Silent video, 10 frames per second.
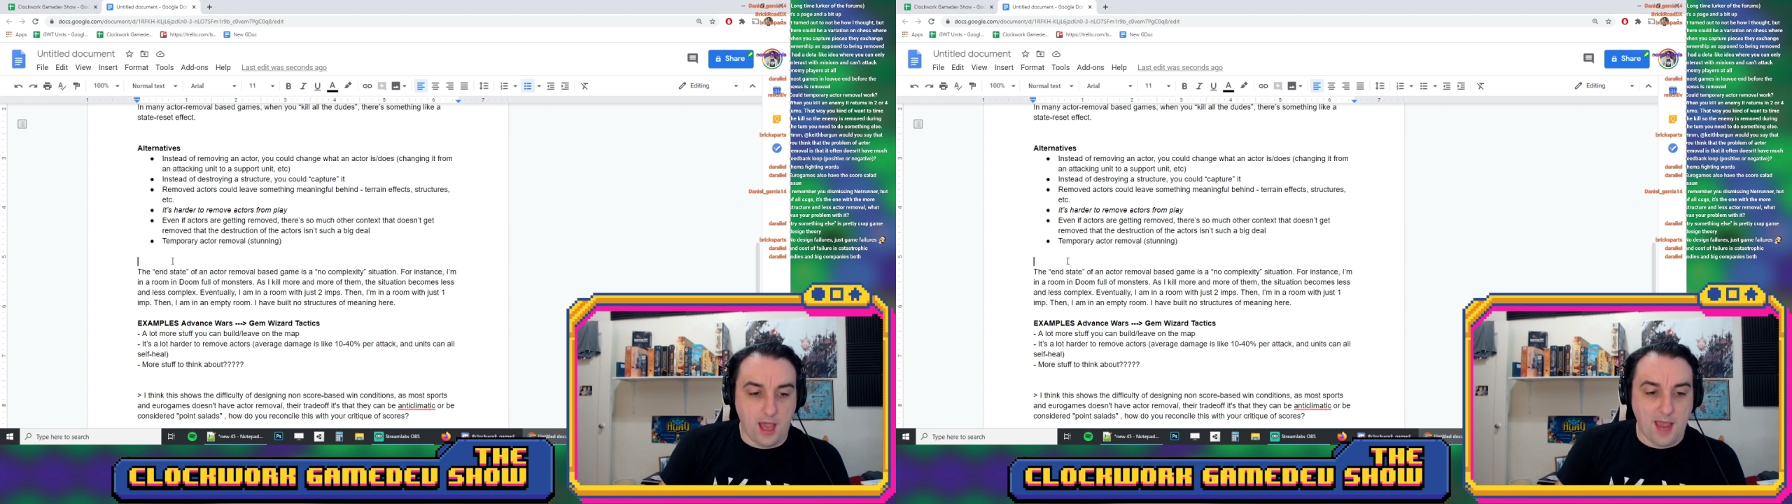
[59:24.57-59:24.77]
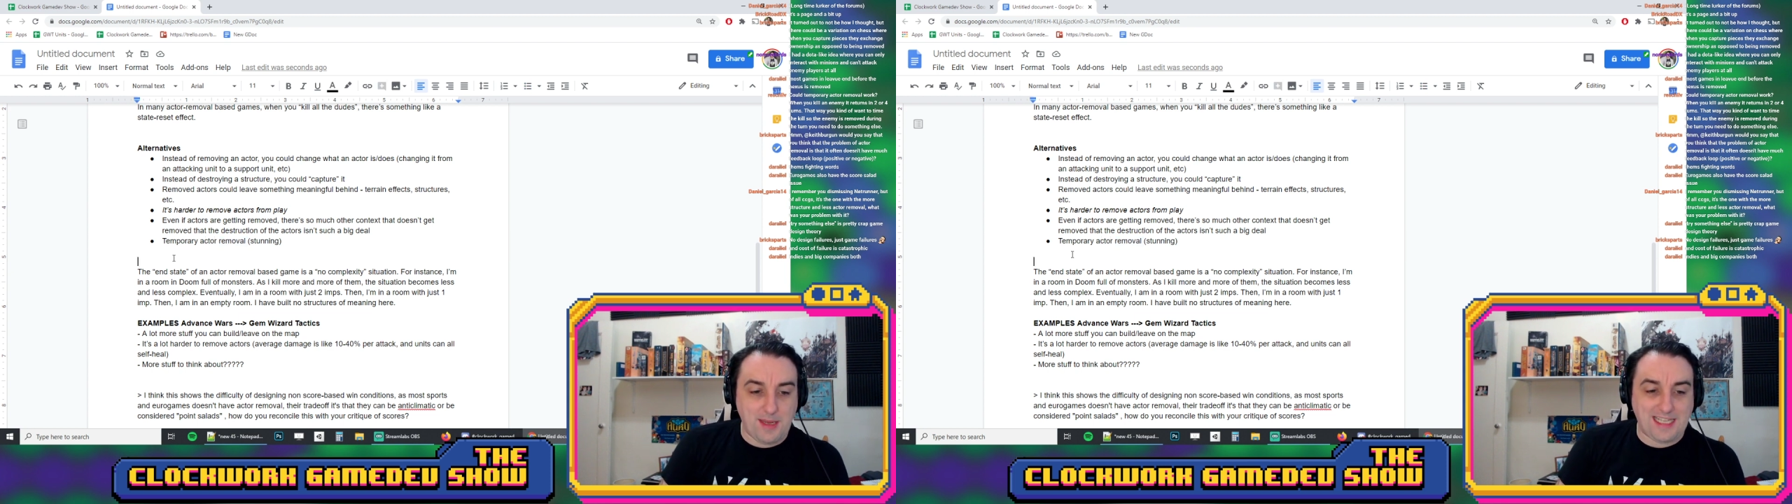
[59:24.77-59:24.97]

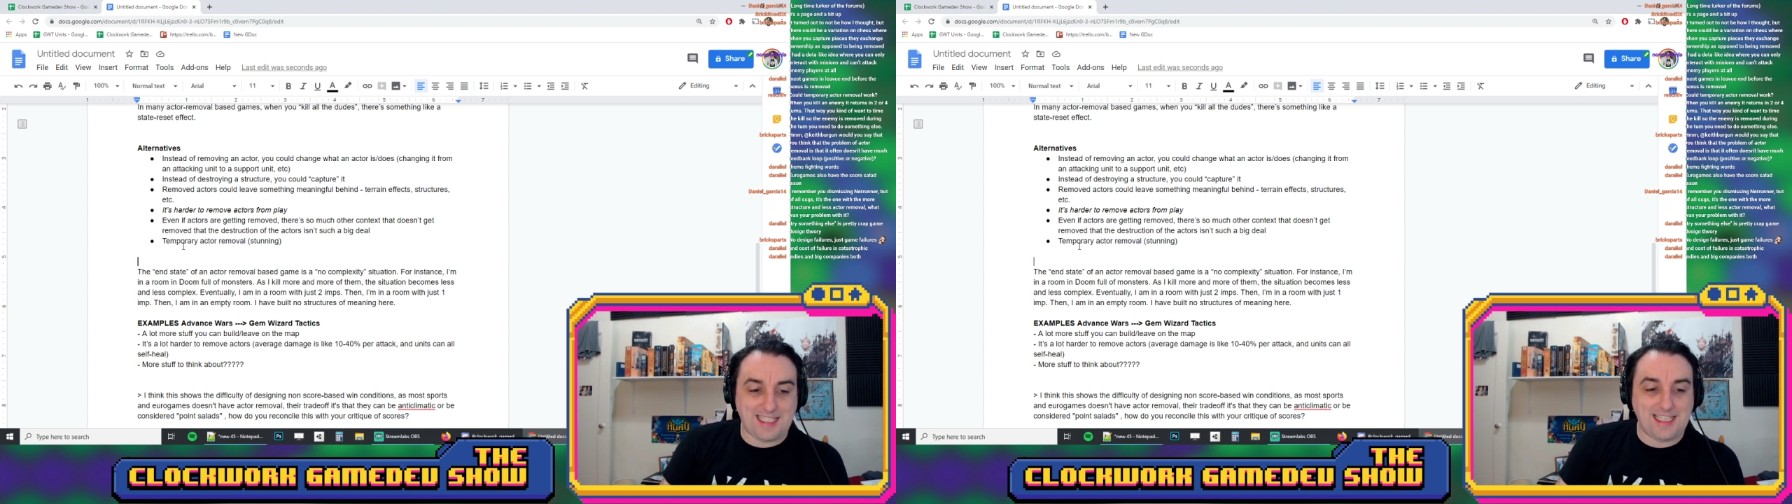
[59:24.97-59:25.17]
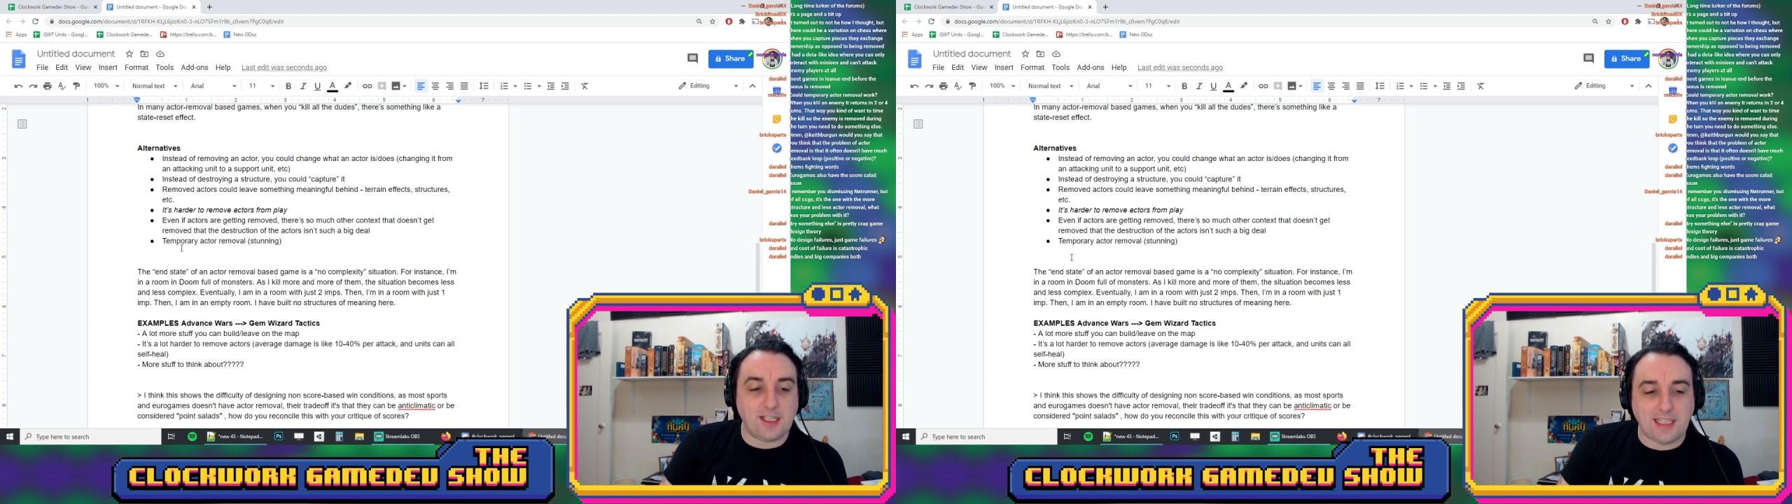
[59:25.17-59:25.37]
I mean, it
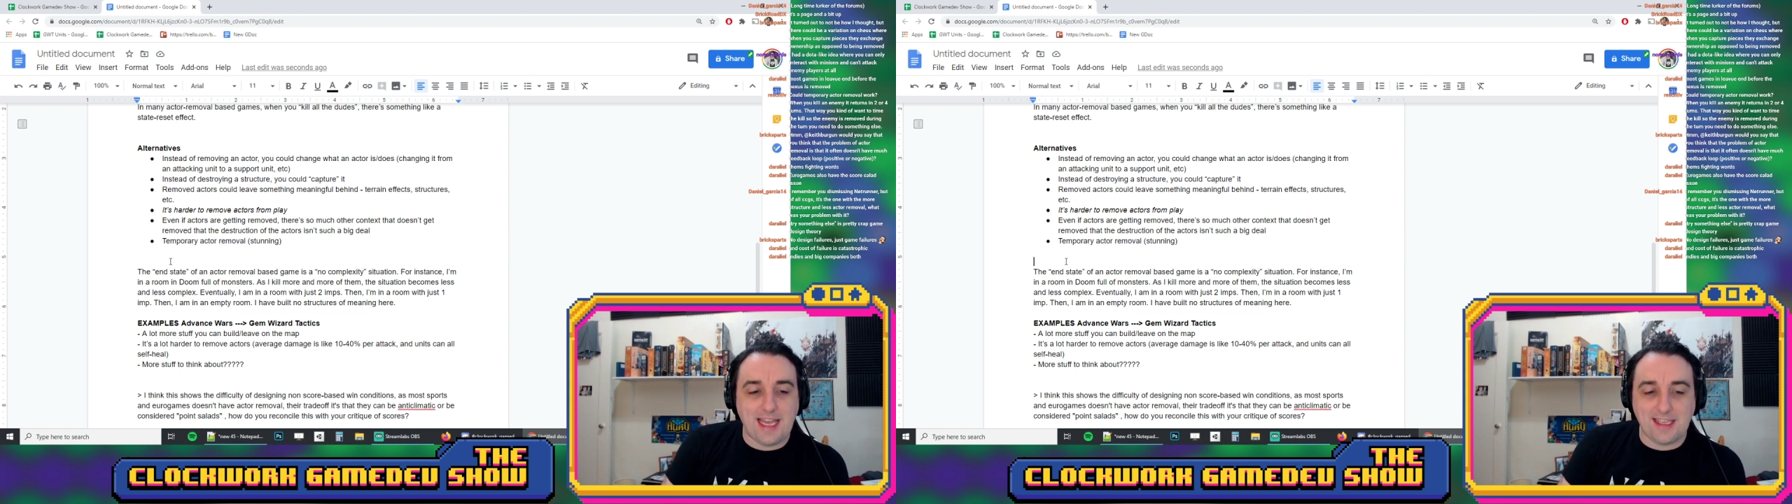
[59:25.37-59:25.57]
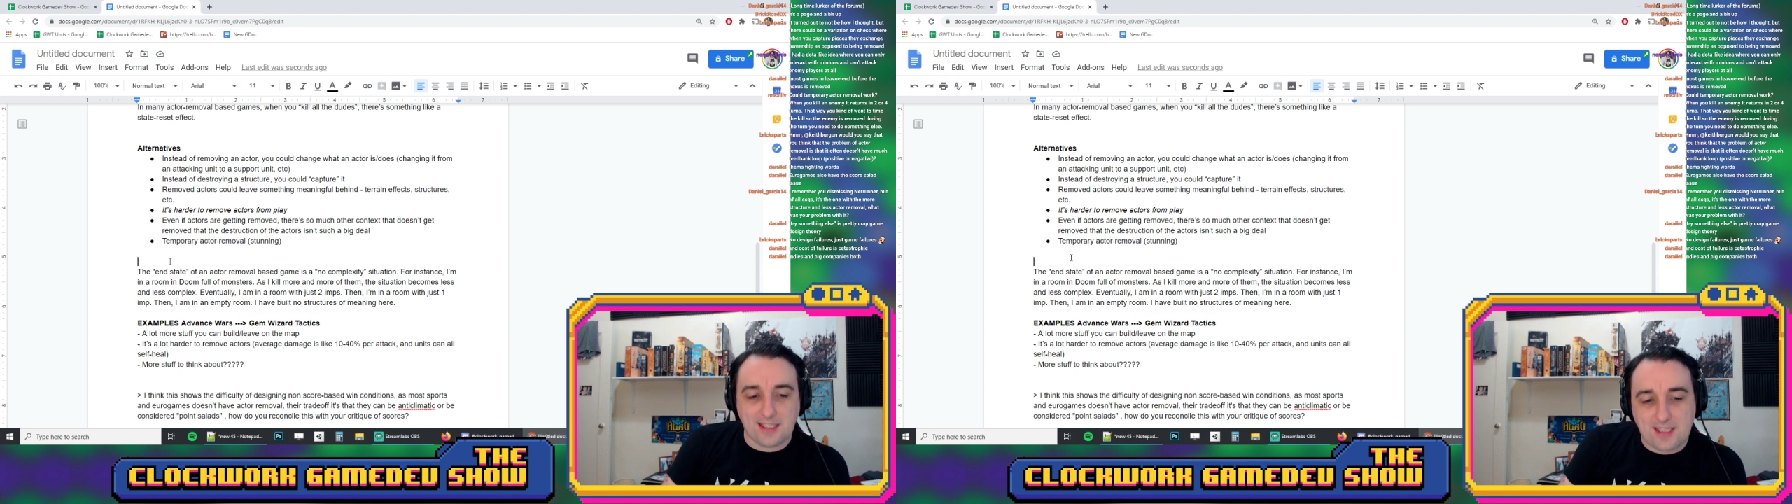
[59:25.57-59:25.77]
still
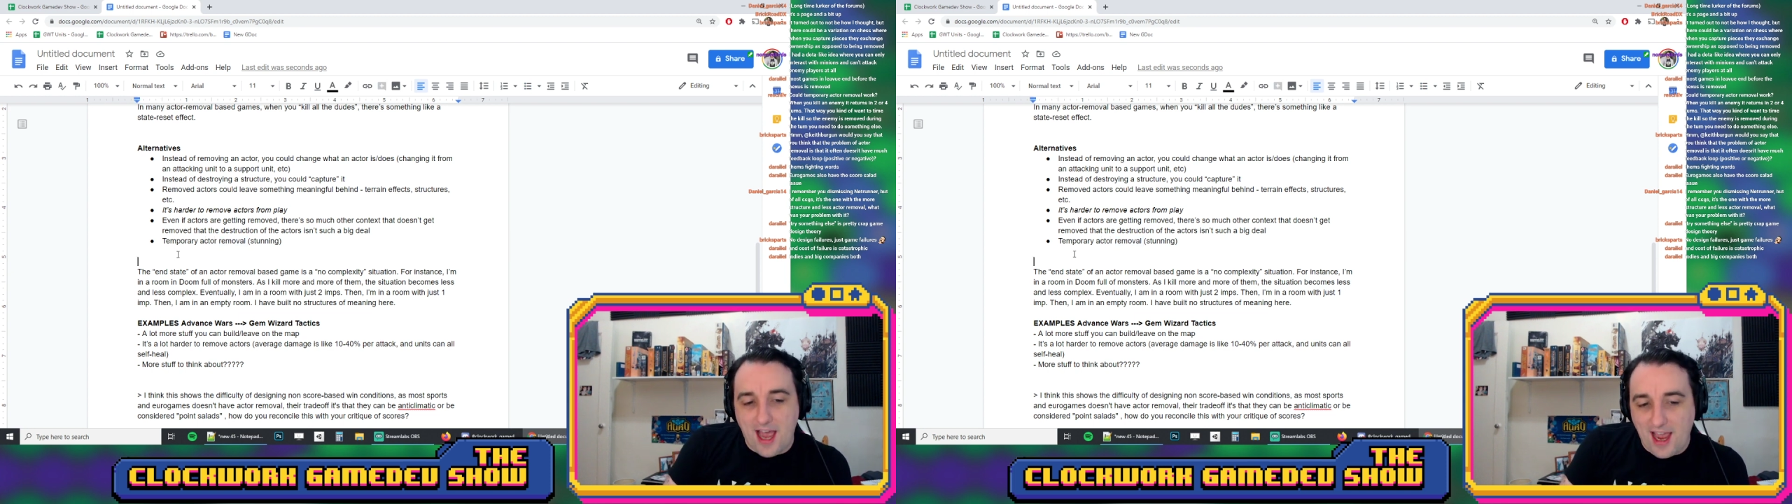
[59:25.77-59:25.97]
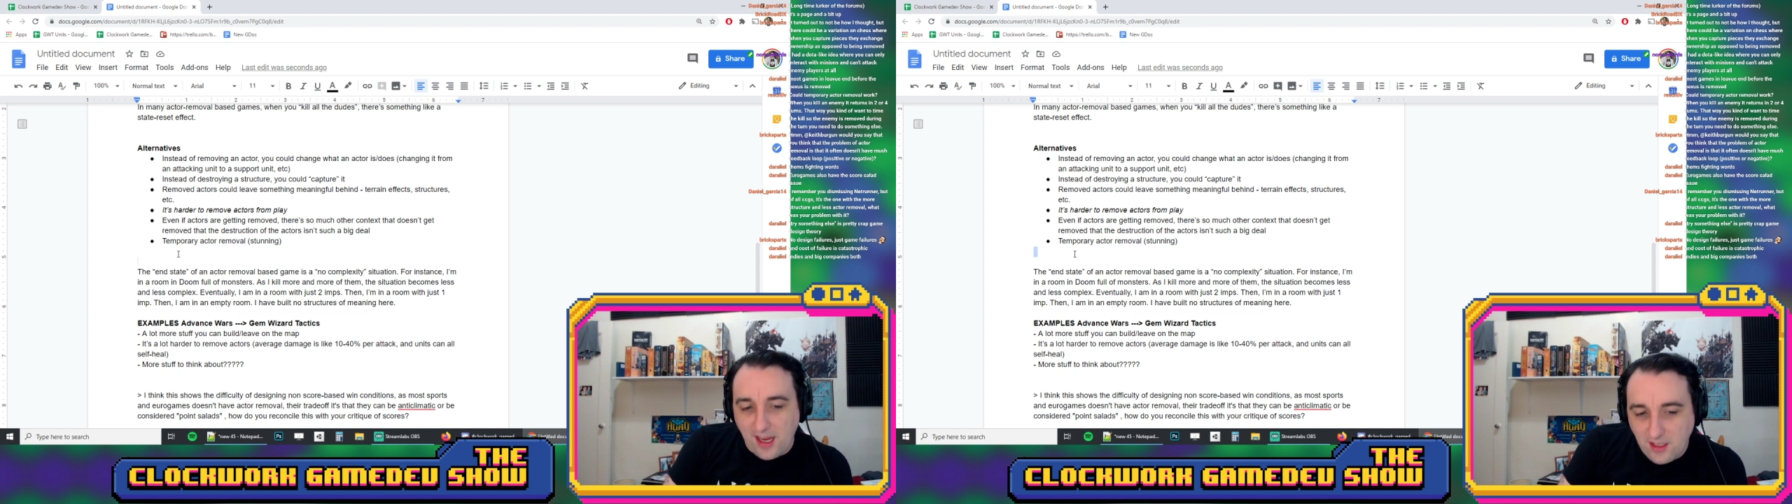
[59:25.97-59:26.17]
is
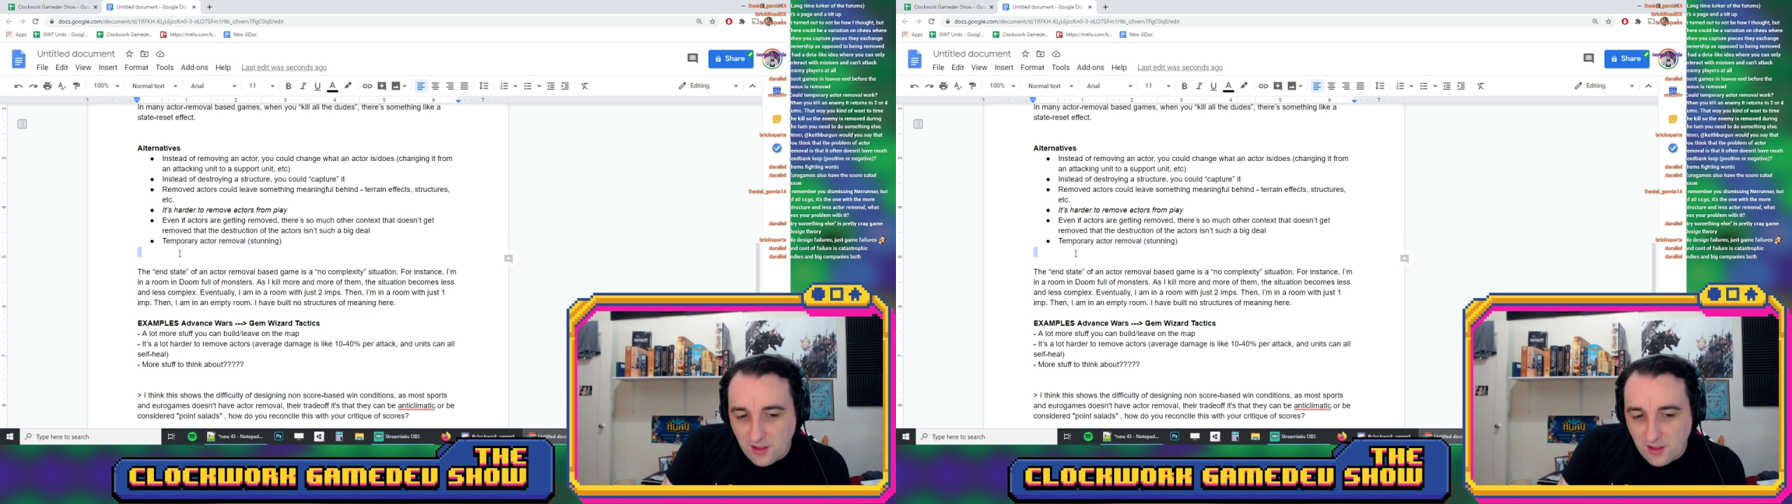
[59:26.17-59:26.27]
kind